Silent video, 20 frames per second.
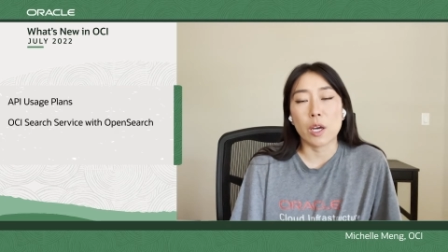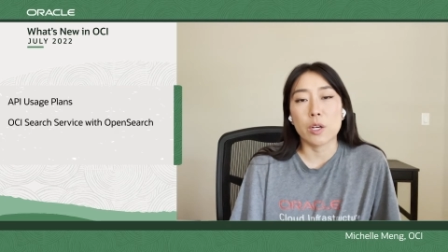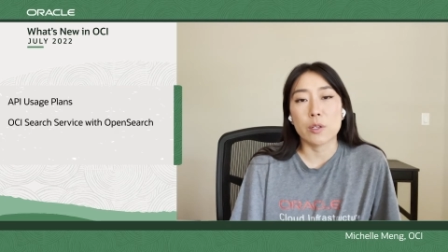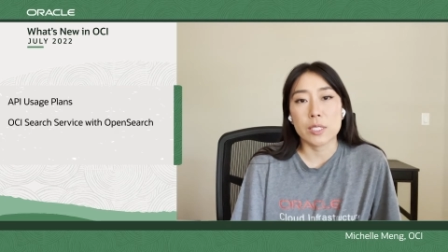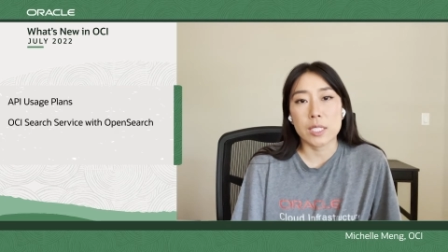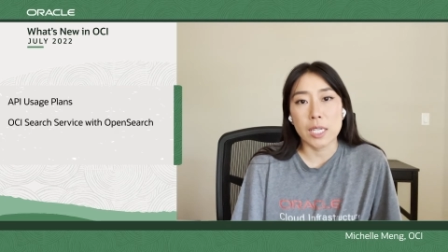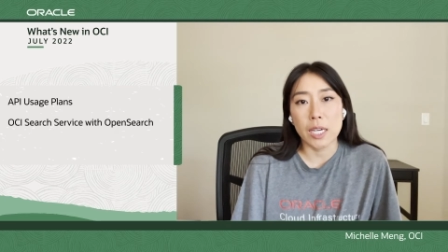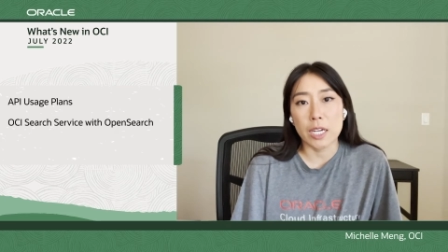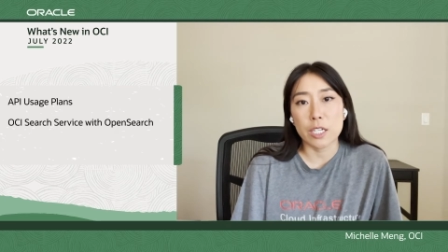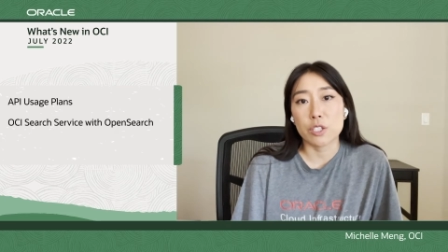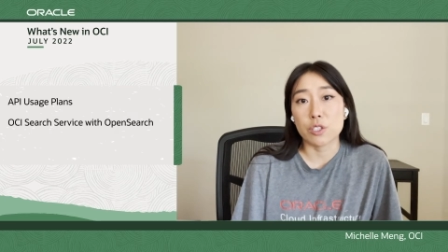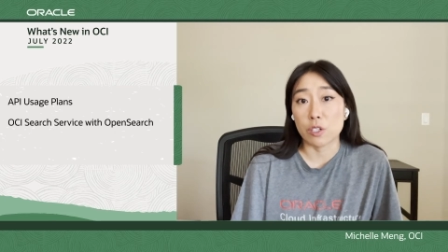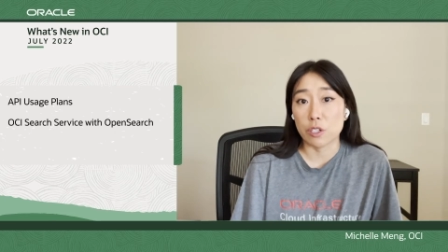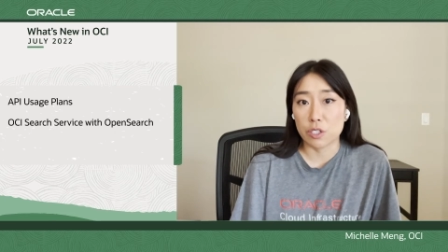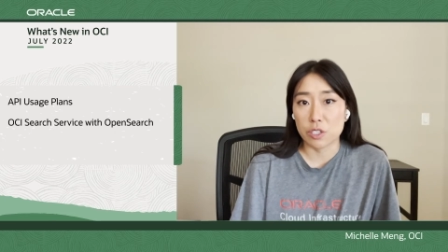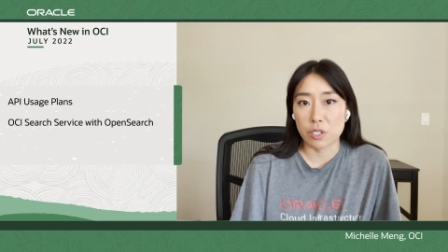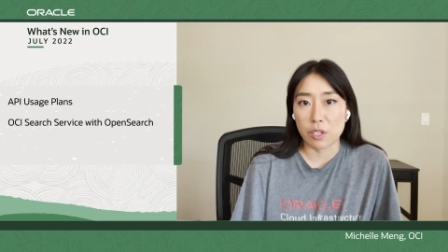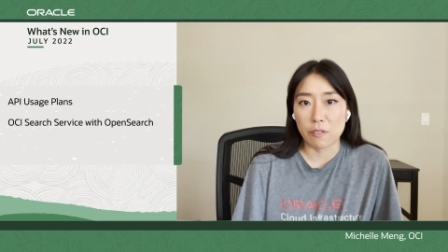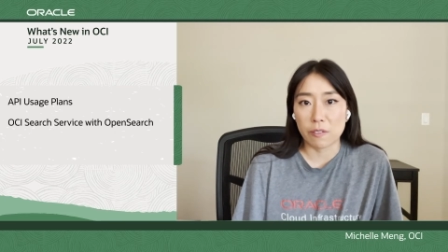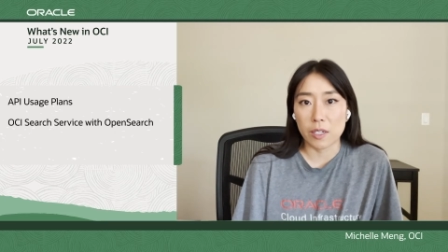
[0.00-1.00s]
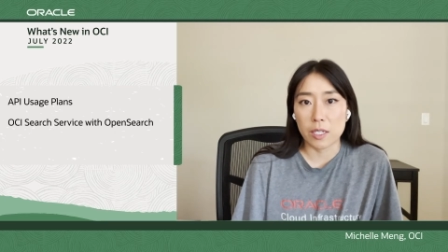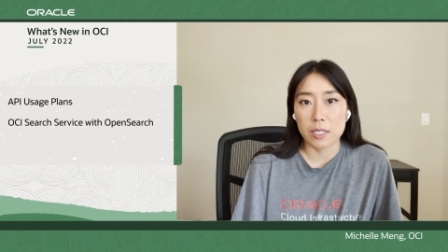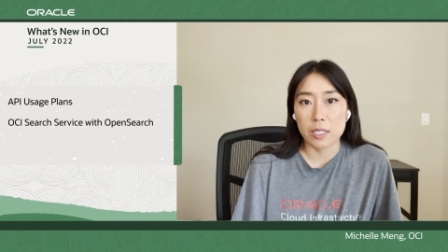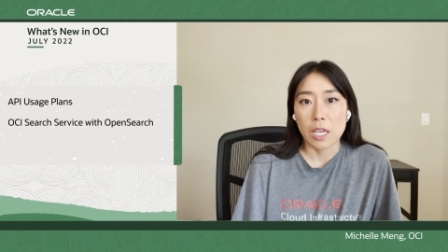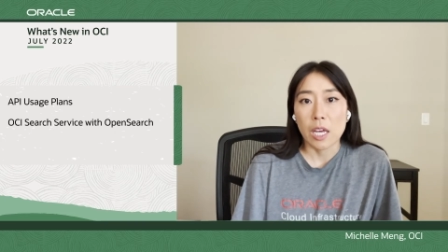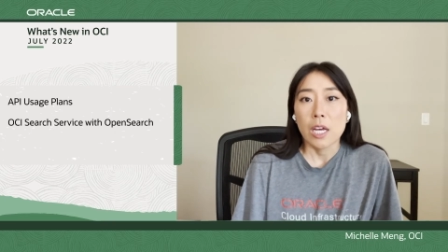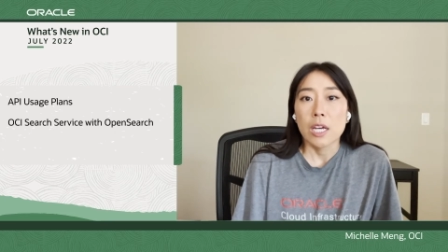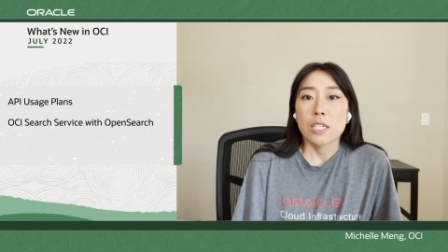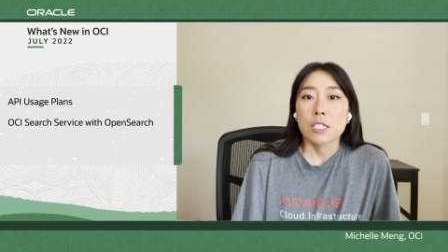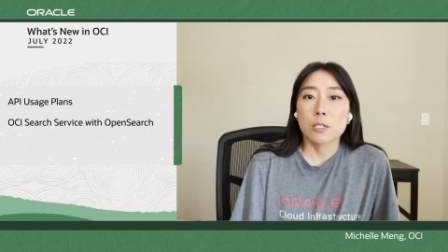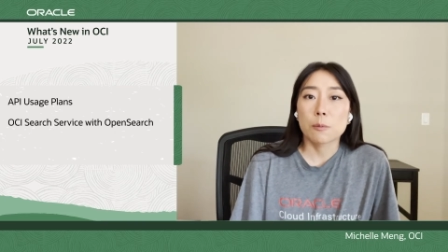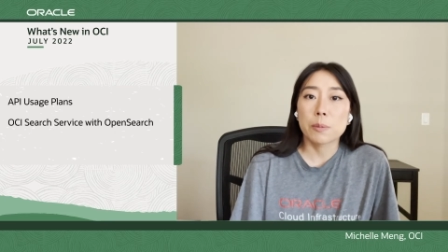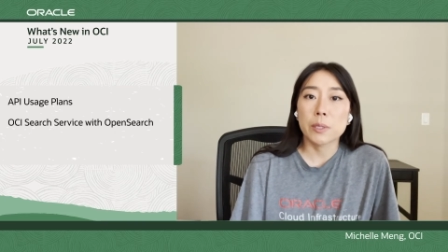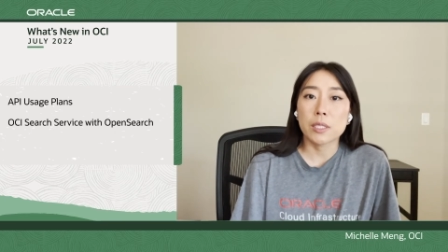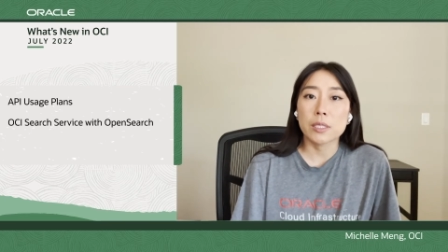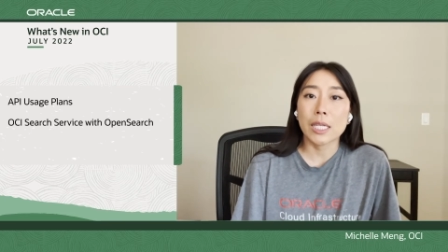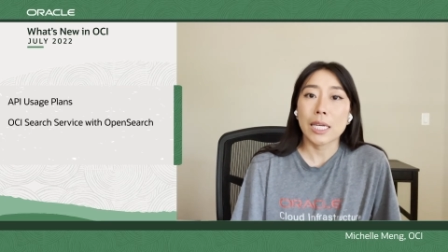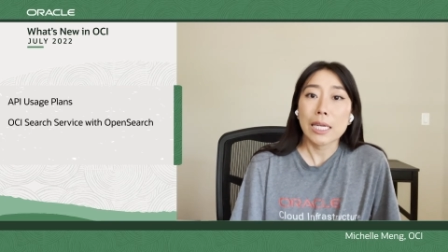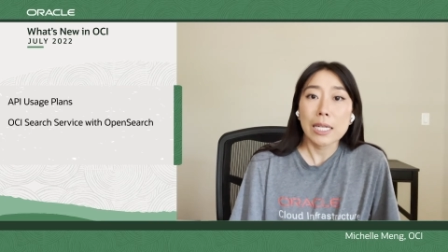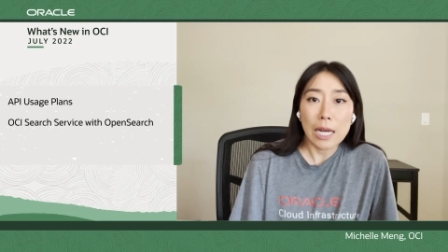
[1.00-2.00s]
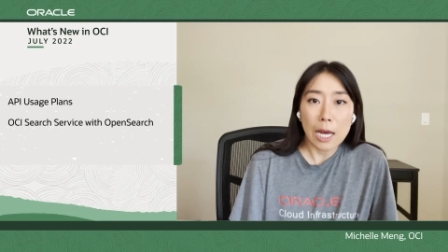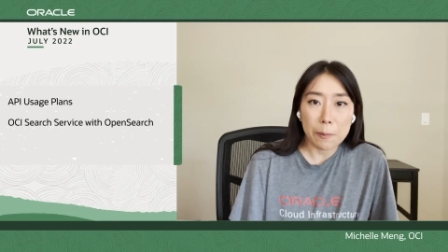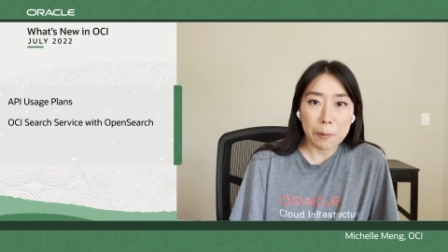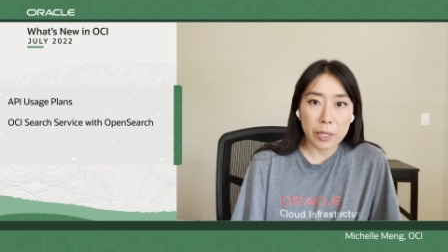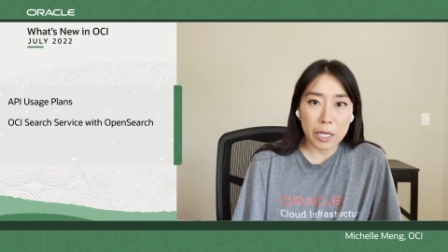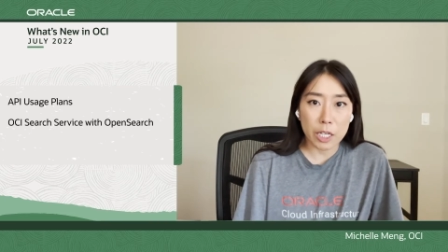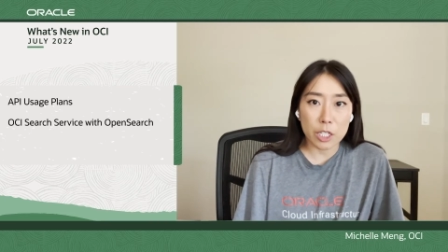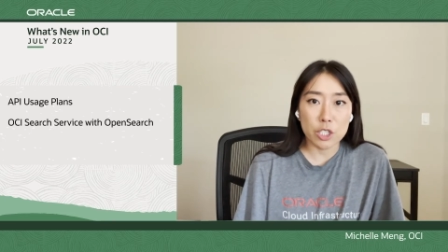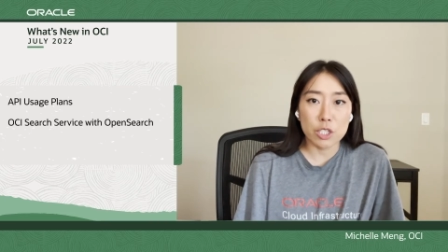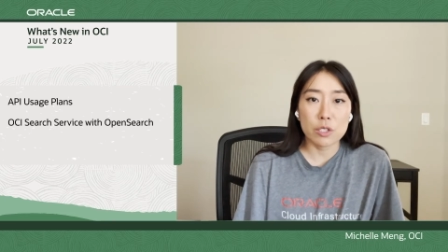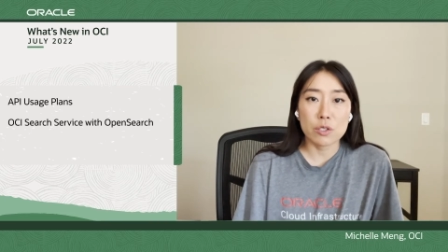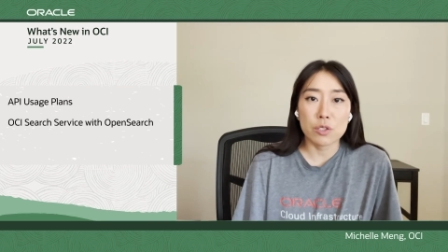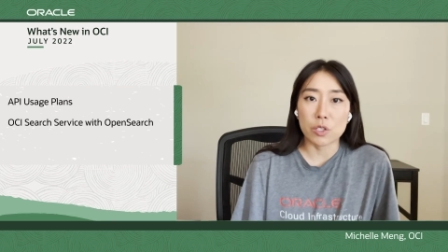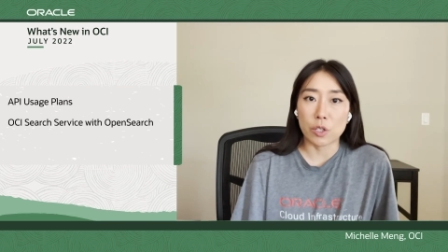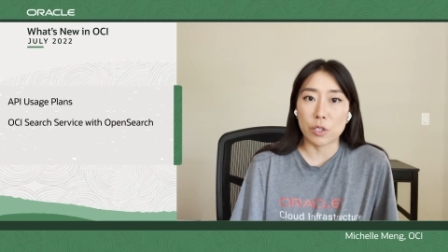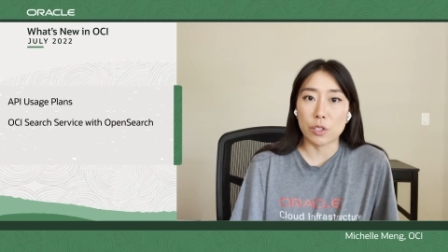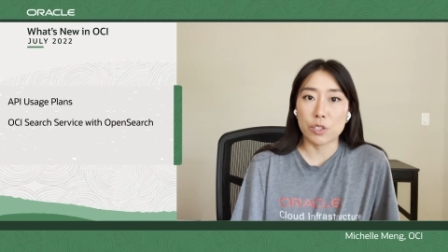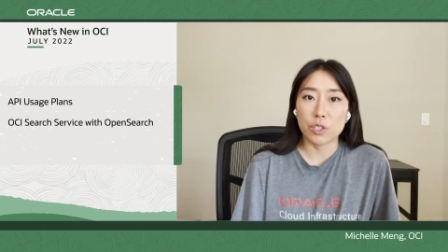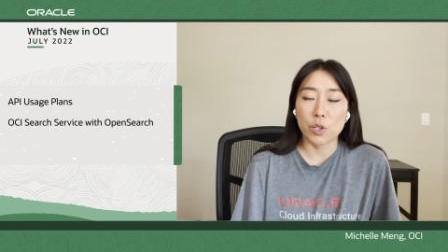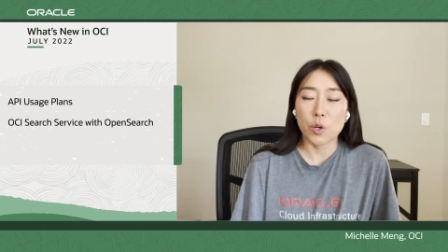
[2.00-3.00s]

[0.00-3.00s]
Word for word: O C I Search Service to build in-application search